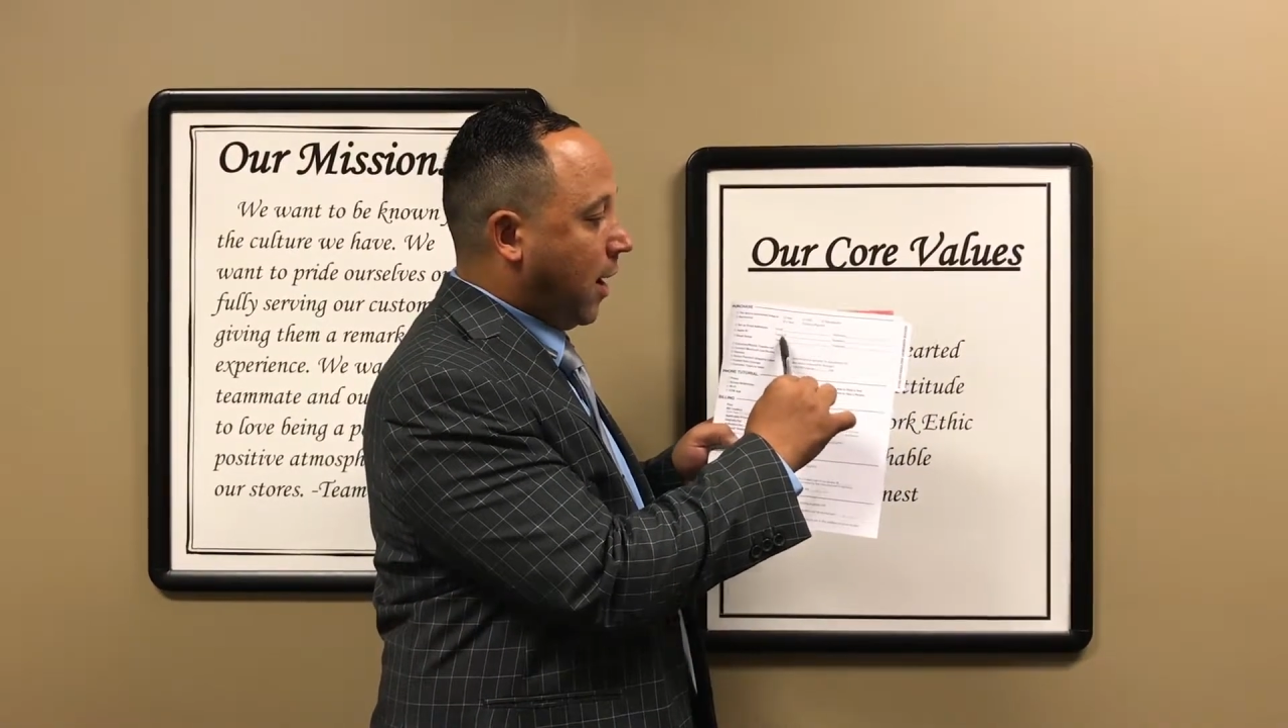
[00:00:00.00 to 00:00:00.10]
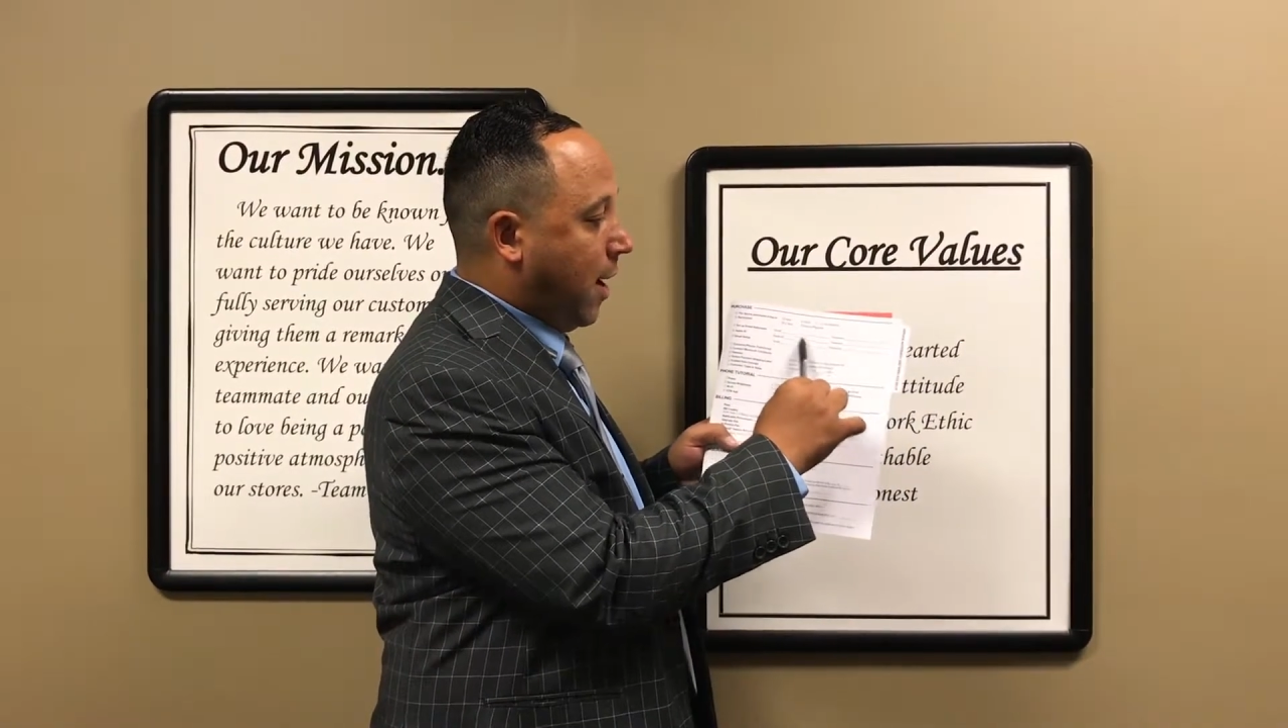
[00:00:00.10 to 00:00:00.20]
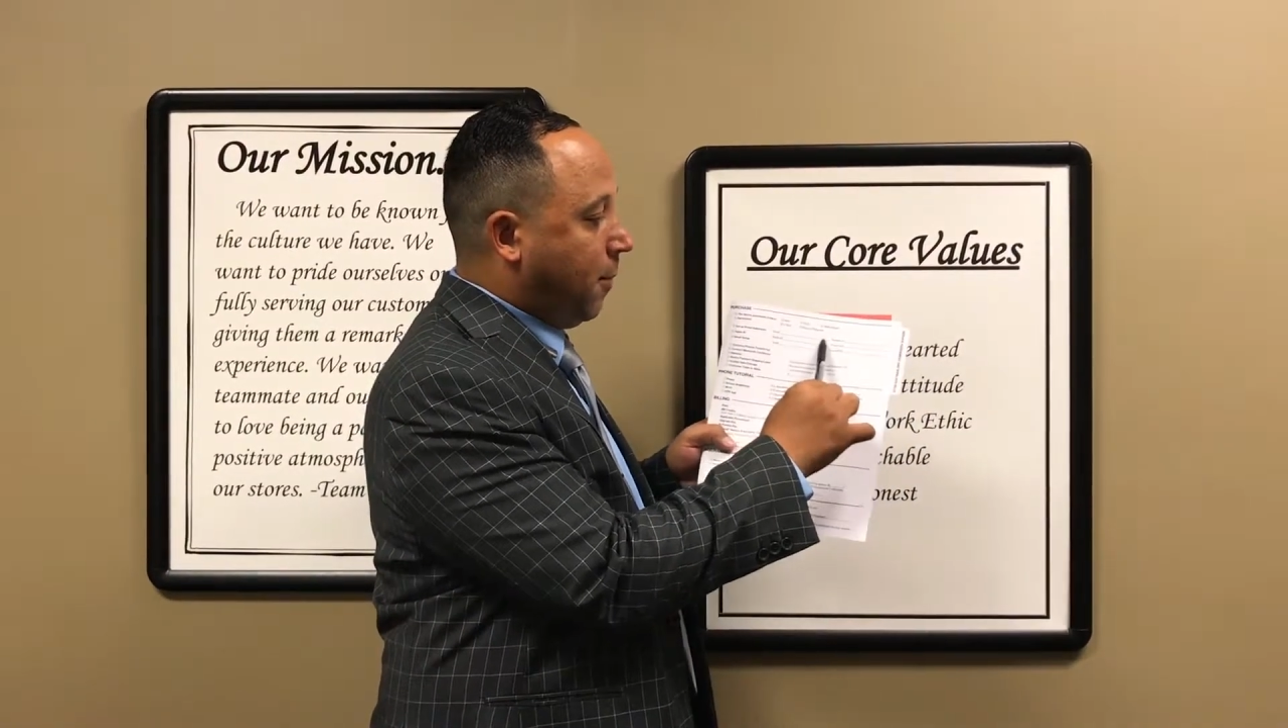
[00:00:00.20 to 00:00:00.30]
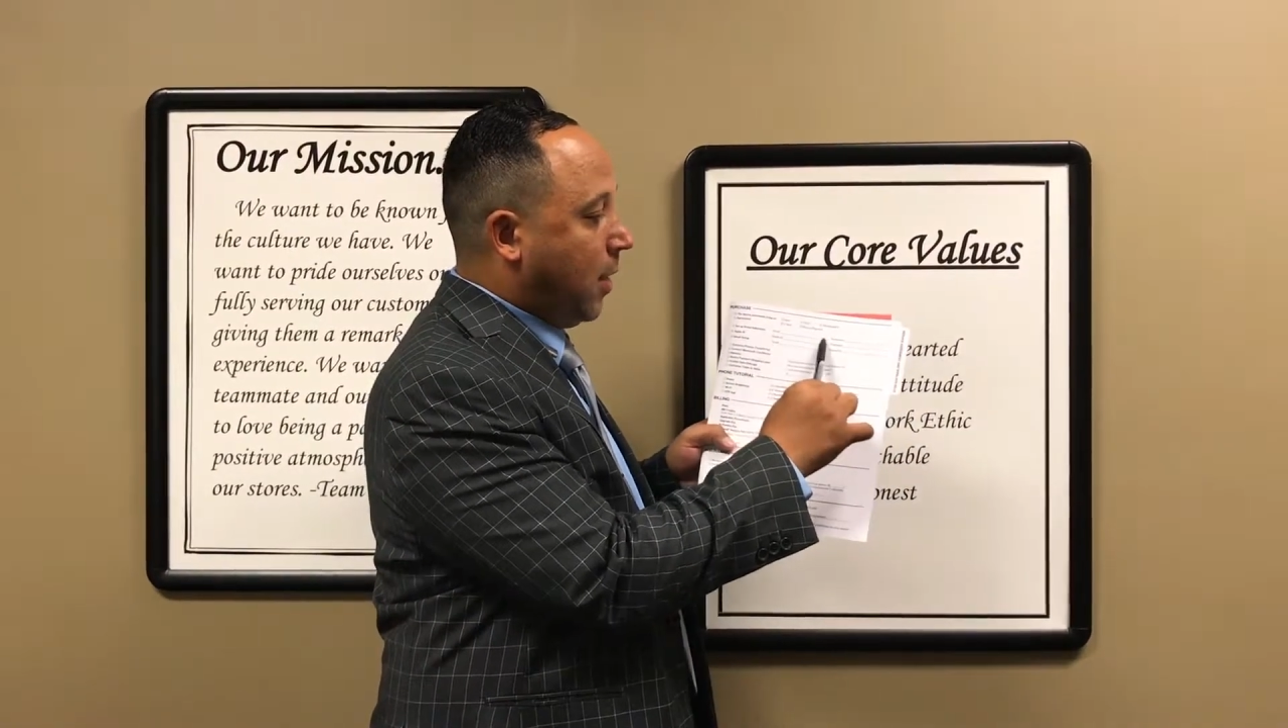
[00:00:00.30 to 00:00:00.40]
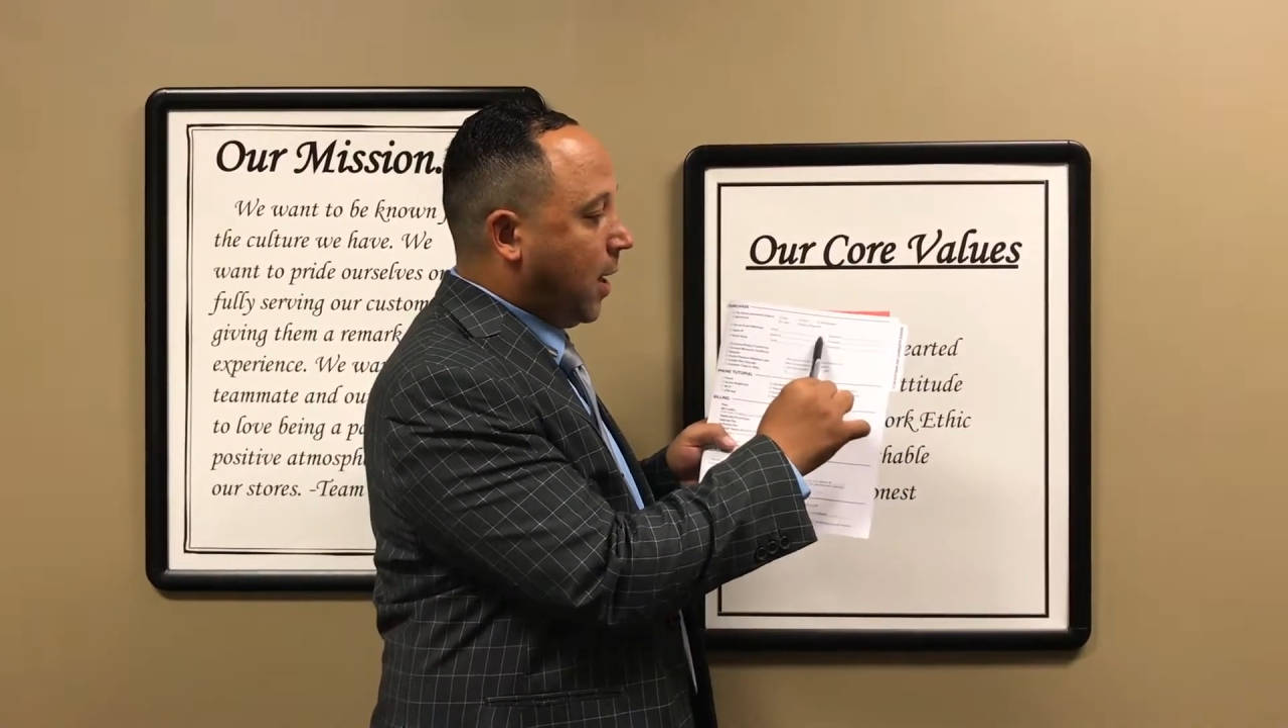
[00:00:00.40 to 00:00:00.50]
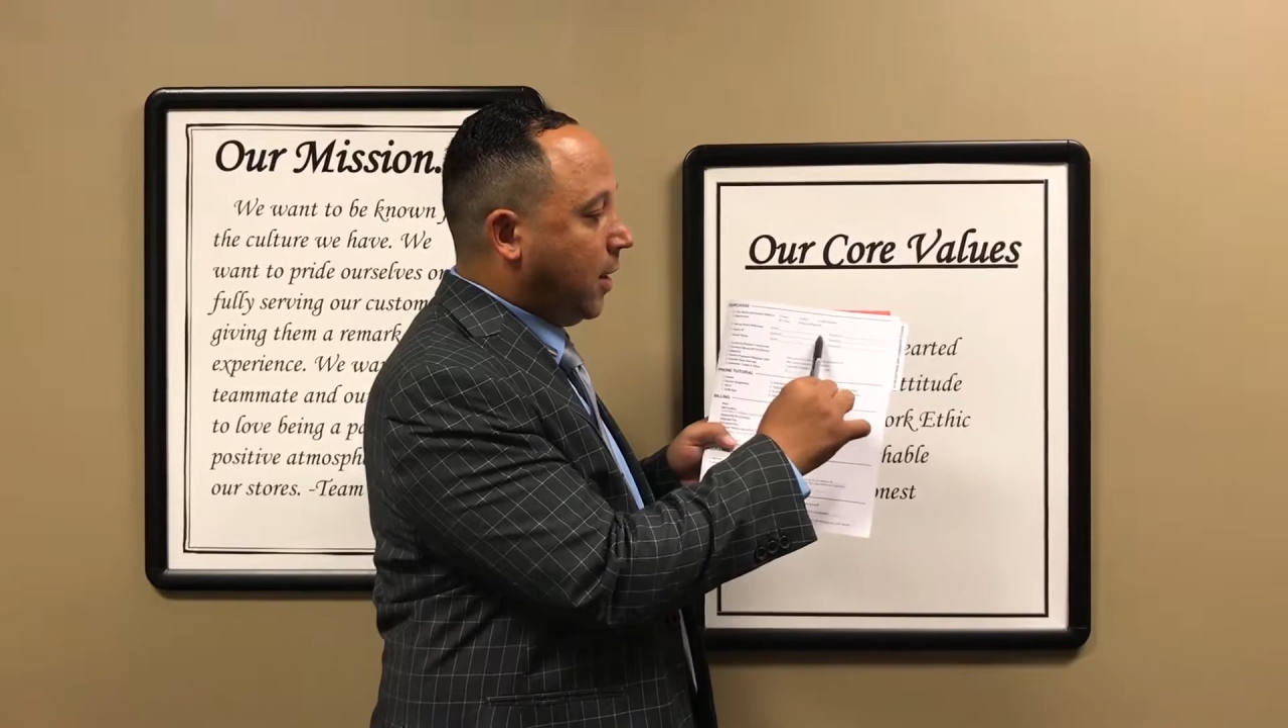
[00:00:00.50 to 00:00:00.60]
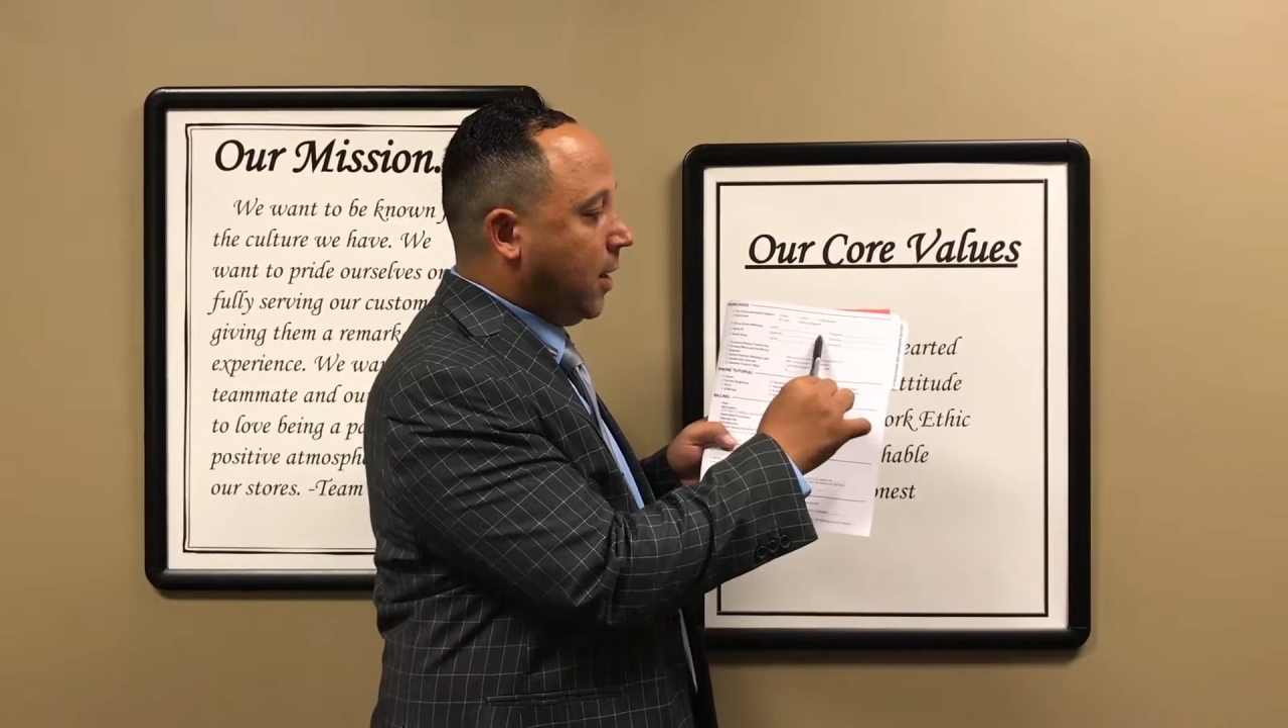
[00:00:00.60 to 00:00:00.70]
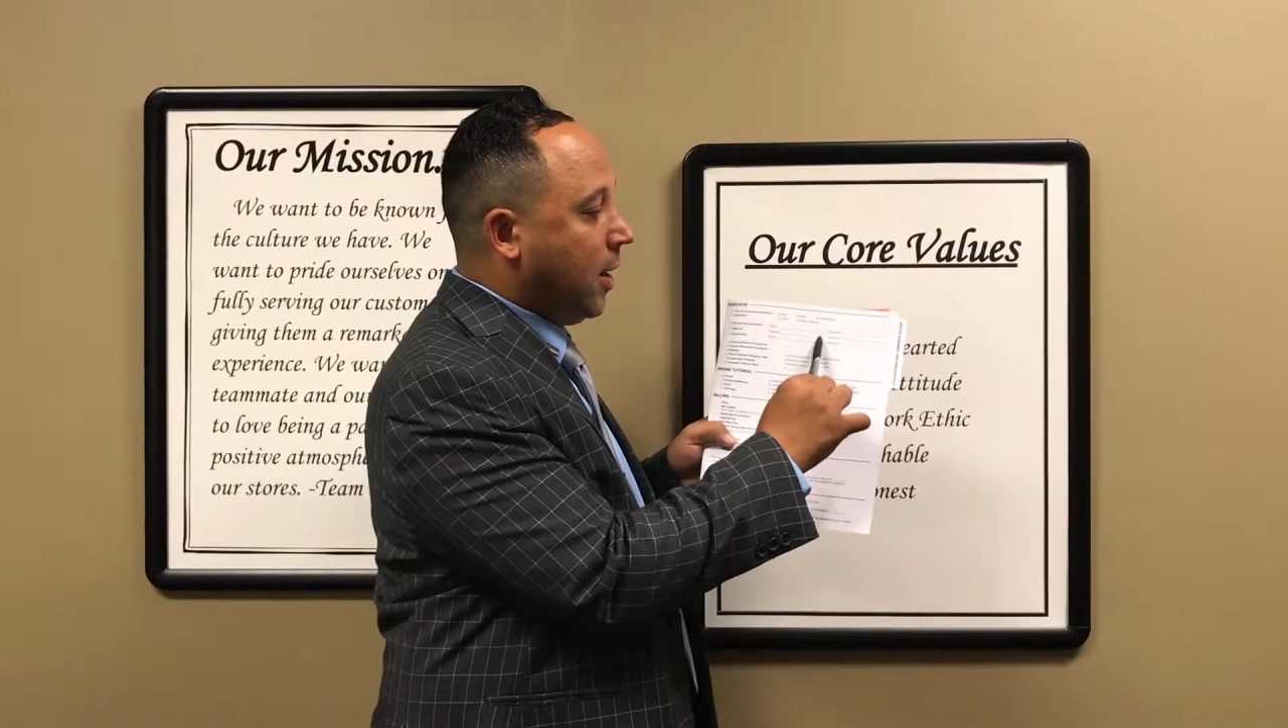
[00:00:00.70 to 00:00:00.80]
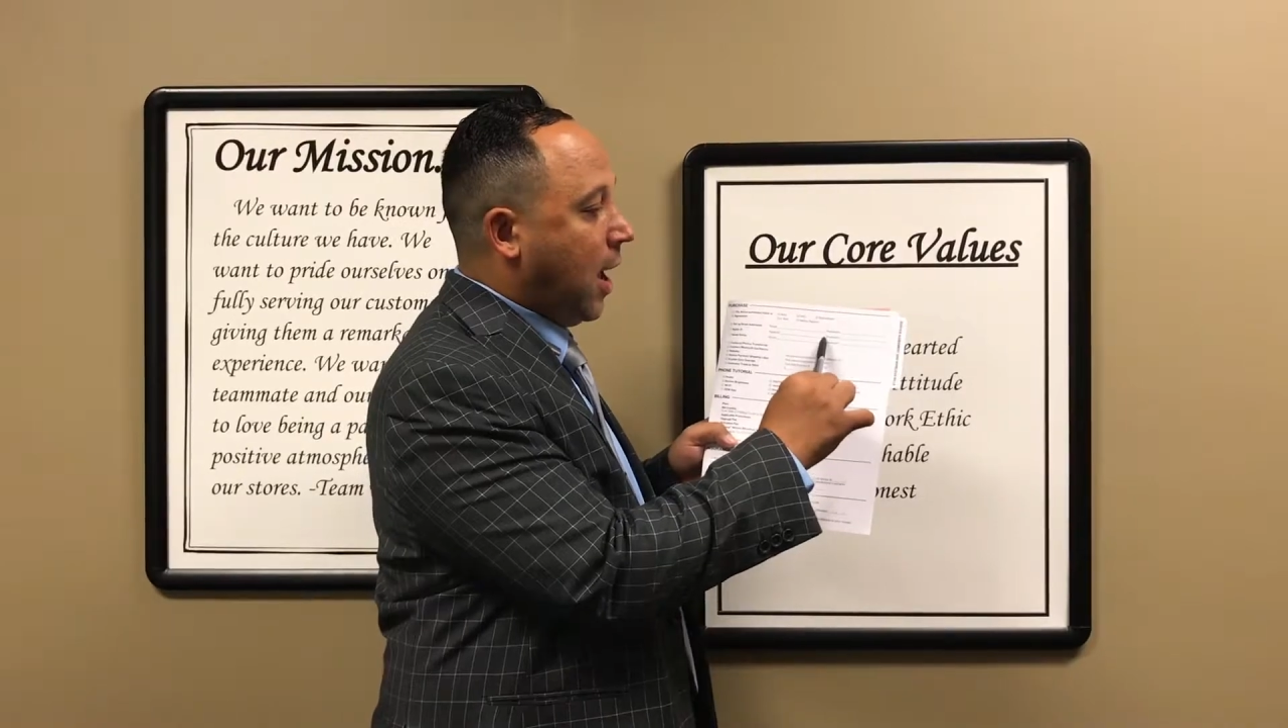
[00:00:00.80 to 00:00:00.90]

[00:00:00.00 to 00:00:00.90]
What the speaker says: Apple ID